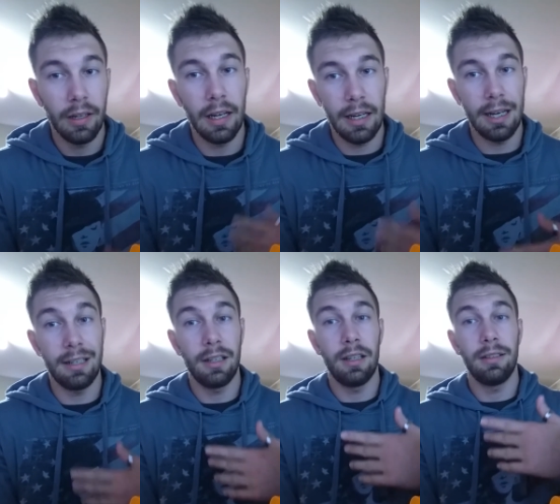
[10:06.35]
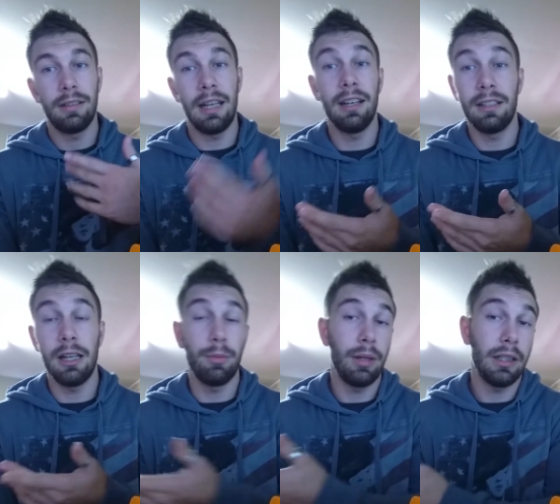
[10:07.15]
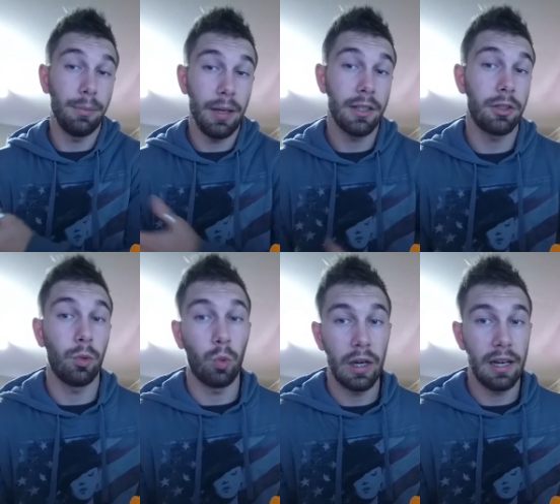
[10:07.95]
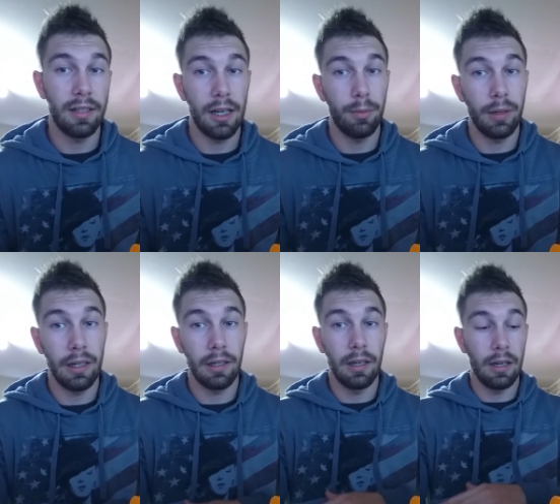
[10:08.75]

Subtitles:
Again, 10 out of 10 being the best, 1 out of 10 being